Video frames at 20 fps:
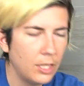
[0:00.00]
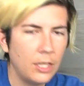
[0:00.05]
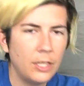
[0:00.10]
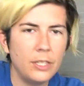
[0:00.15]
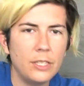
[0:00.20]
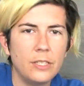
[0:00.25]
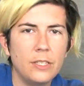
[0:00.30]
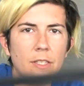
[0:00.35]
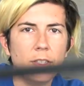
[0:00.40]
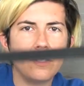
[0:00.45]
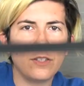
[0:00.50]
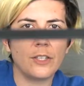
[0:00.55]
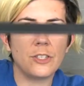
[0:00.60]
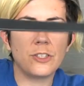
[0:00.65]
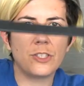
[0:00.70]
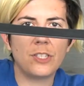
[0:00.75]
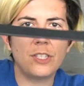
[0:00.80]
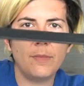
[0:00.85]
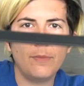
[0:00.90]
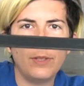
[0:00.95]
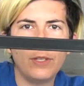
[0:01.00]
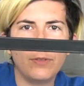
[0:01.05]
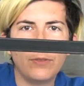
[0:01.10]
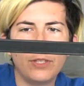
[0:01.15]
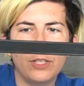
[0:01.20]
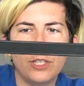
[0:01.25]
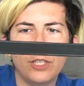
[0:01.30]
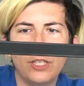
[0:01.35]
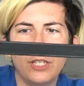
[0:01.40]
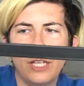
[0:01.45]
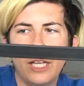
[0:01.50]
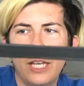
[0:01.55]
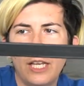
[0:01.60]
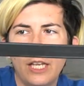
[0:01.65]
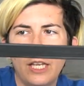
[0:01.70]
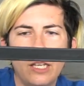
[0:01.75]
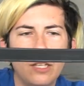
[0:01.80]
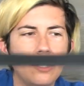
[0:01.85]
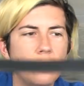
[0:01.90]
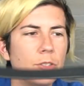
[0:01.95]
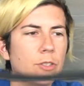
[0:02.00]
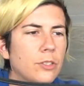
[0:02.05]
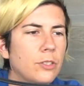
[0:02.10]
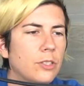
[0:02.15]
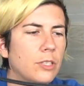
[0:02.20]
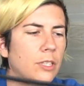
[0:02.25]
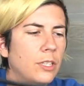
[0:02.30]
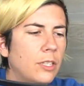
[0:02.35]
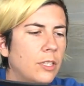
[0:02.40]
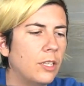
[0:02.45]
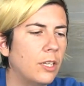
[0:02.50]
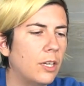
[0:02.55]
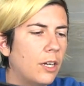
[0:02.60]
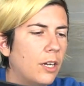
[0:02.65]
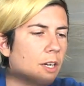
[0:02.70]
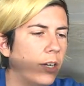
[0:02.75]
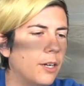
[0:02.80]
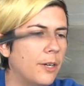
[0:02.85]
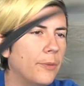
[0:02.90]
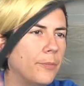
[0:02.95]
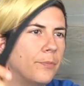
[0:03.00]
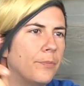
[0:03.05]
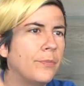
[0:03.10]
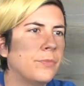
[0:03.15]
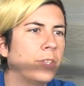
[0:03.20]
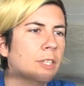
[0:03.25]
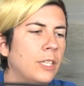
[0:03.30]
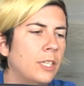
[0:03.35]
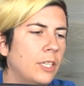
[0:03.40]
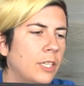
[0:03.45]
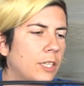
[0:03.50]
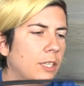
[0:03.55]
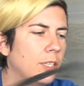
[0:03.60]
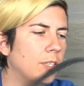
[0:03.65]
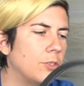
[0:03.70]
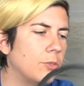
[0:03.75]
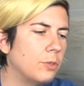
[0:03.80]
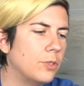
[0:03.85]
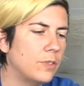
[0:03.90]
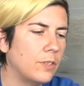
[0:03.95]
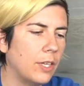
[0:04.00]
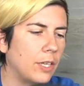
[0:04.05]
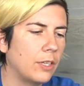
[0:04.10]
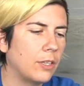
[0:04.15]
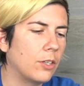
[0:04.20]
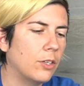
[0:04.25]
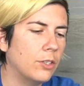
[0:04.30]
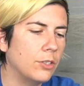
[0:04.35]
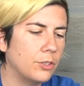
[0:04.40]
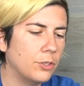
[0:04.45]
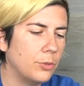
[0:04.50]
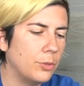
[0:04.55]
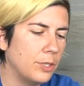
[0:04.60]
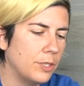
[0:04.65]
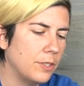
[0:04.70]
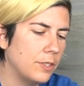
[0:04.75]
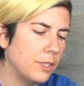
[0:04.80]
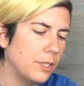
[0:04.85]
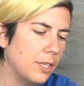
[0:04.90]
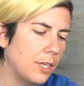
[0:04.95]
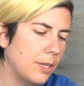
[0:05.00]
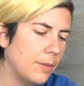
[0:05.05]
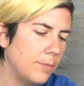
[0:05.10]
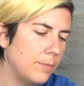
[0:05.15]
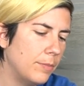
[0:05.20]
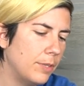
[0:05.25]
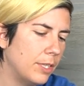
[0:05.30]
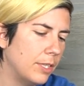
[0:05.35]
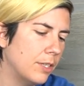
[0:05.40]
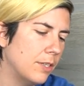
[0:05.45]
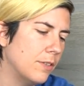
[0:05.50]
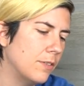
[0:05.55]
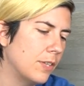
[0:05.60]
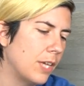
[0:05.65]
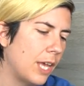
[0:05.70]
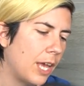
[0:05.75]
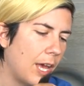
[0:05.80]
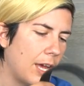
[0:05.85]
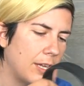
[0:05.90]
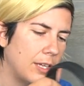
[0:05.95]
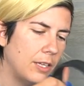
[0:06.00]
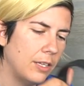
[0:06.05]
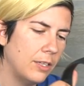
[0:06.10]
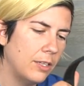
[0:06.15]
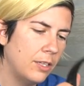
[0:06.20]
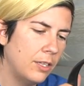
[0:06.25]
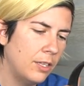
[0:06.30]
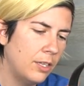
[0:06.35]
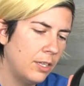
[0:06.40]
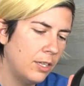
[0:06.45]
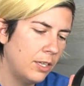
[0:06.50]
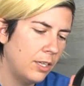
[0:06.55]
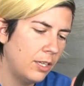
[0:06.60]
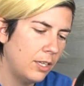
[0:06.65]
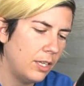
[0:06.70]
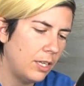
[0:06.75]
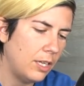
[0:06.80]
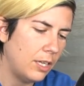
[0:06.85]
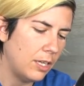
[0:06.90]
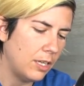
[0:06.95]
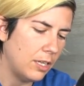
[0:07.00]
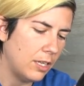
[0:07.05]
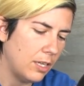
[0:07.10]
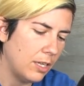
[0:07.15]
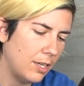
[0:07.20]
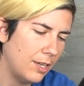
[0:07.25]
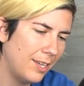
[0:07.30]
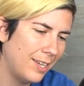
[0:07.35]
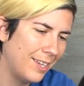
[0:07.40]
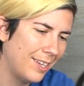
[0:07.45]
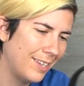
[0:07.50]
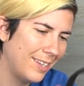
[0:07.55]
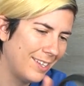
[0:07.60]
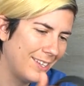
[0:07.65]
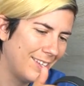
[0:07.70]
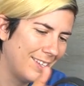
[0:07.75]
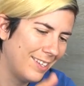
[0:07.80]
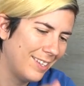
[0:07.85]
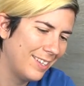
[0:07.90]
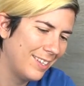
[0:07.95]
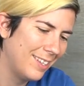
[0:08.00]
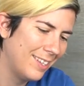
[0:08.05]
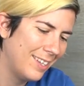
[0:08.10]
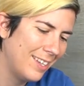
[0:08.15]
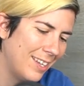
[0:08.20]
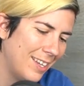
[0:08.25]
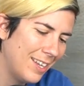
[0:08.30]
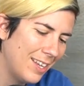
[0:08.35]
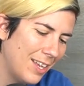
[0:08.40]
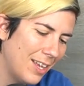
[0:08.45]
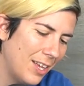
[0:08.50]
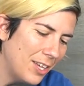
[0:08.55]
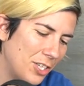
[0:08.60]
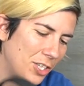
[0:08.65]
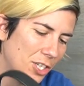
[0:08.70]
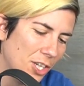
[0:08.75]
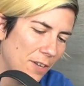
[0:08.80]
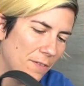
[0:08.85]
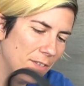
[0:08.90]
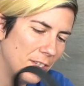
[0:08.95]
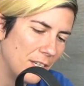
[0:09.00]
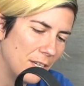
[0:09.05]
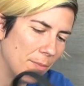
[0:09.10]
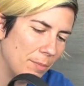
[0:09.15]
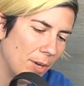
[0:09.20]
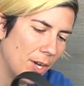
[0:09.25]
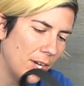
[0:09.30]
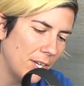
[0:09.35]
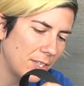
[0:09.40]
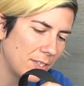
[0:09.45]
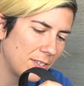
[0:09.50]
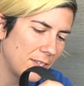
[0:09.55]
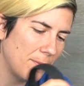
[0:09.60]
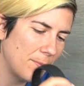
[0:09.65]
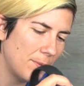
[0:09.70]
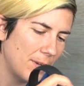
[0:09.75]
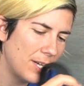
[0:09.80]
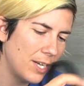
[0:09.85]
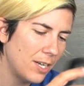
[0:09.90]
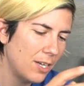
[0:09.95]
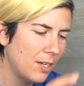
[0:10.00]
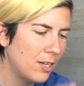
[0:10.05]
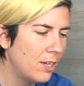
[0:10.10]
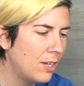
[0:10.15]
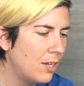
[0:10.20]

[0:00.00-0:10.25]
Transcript: This is our semi-rigid handle. This one's like all twisted up because I had it in shoved in a box somewhere.